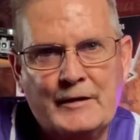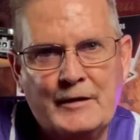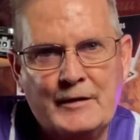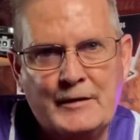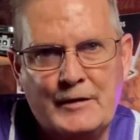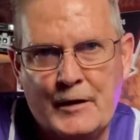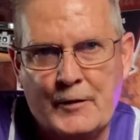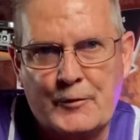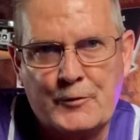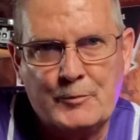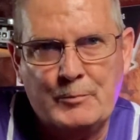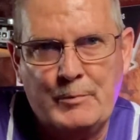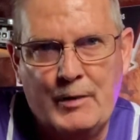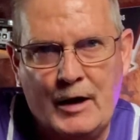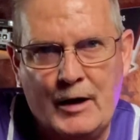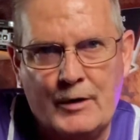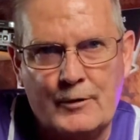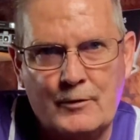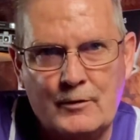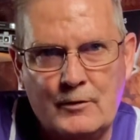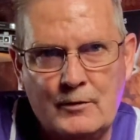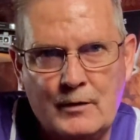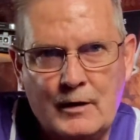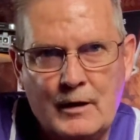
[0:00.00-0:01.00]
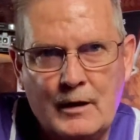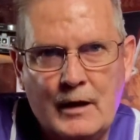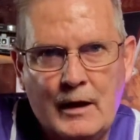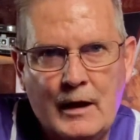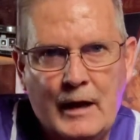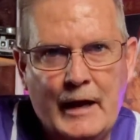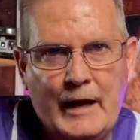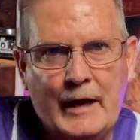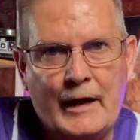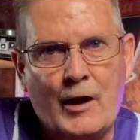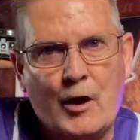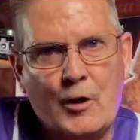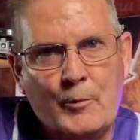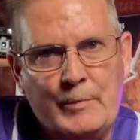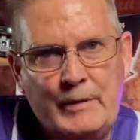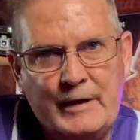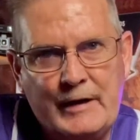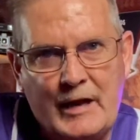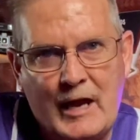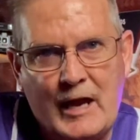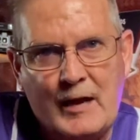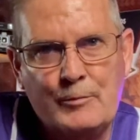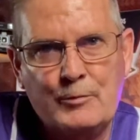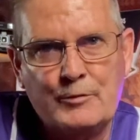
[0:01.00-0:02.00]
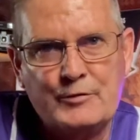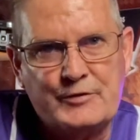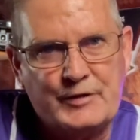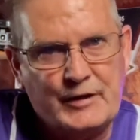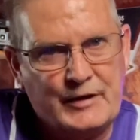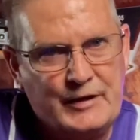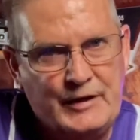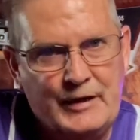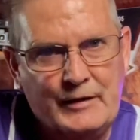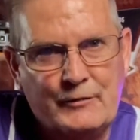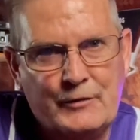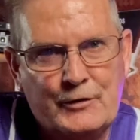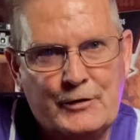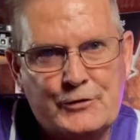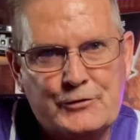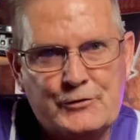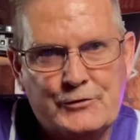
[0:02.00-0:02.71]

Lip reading: another bottle and I'll be able to give it a